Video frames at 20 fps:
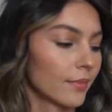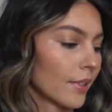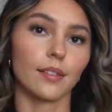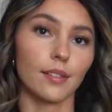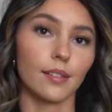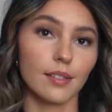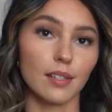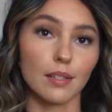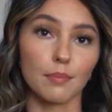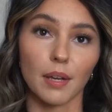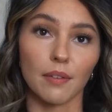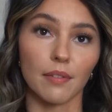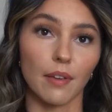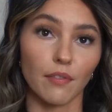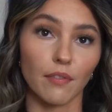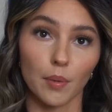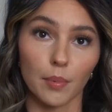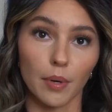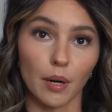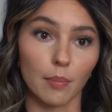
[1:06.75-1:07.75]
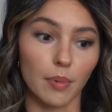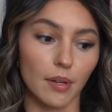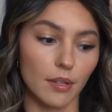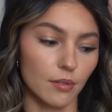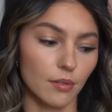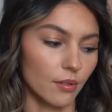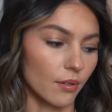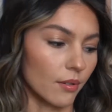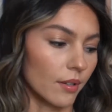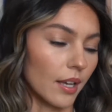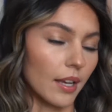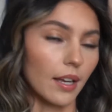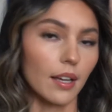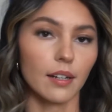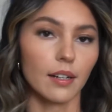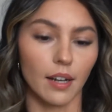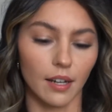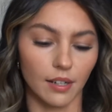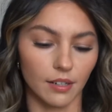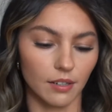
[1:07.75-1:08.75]
This is my favorite brow pencil,
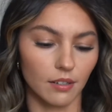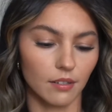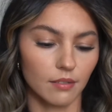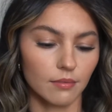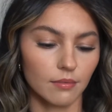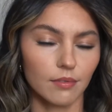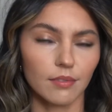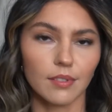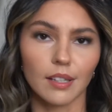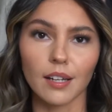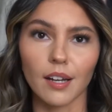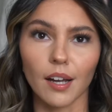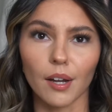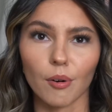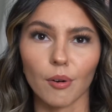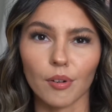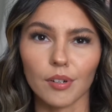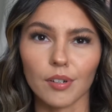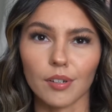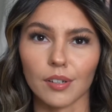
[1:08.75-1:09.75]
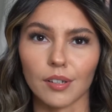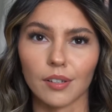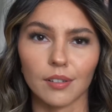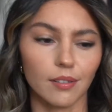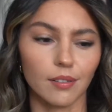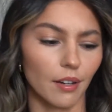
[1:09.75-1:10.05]
and I didn't think I ordered it.